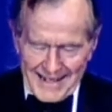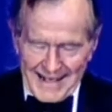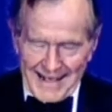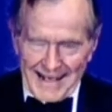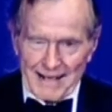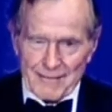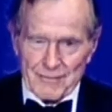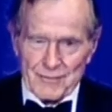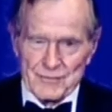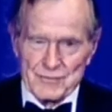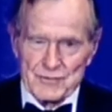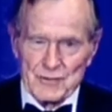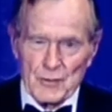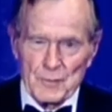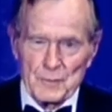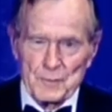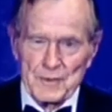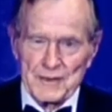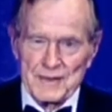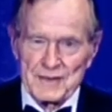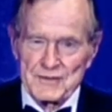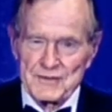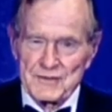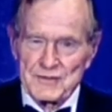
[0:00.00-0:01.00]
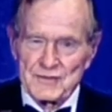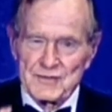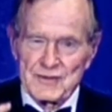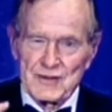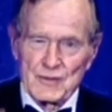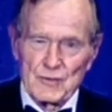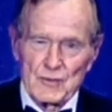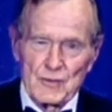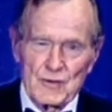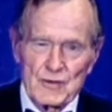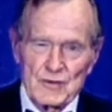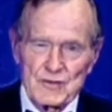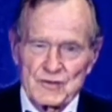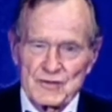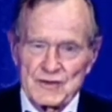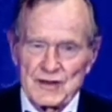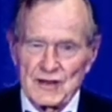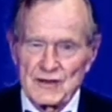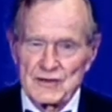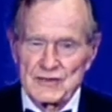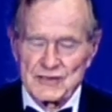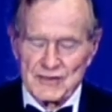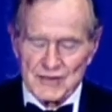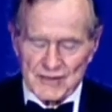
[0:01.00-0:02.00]
I was so pleased to see Horst
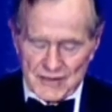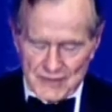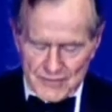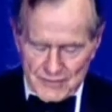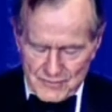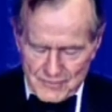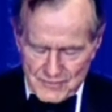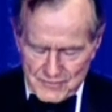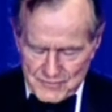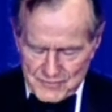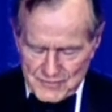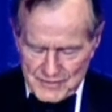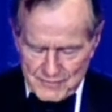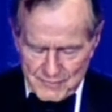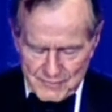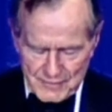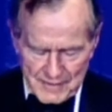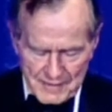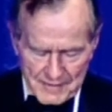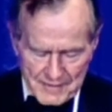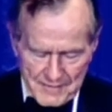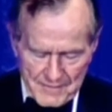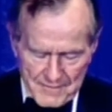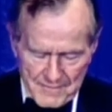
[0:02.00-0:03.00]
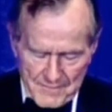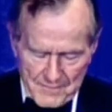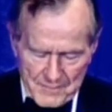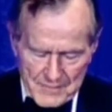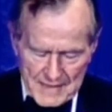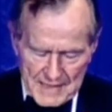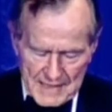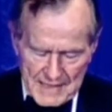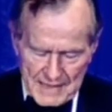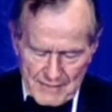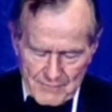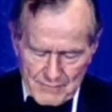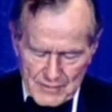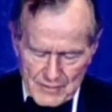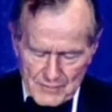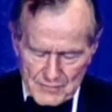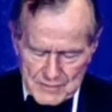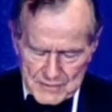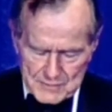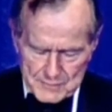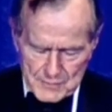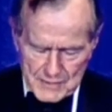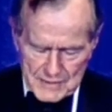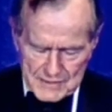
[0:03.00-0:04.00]
Teltschik here this evening even though
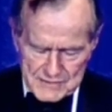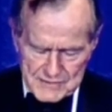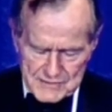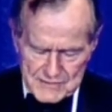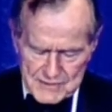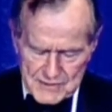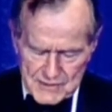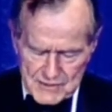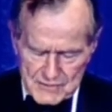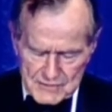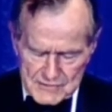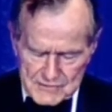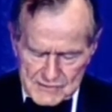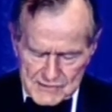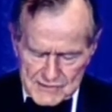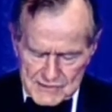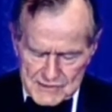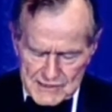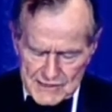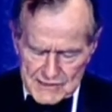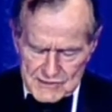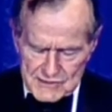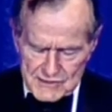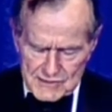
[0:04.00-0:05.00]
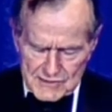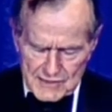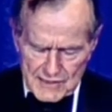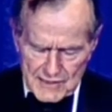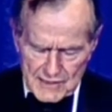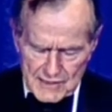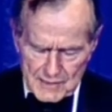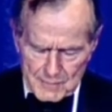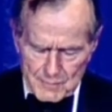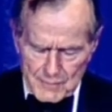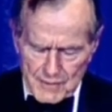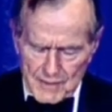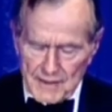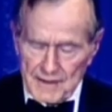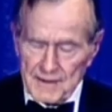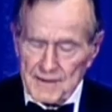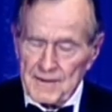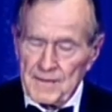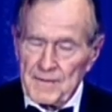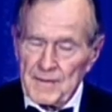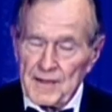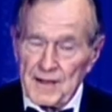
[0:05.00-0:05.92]
his presence here is necessitated by,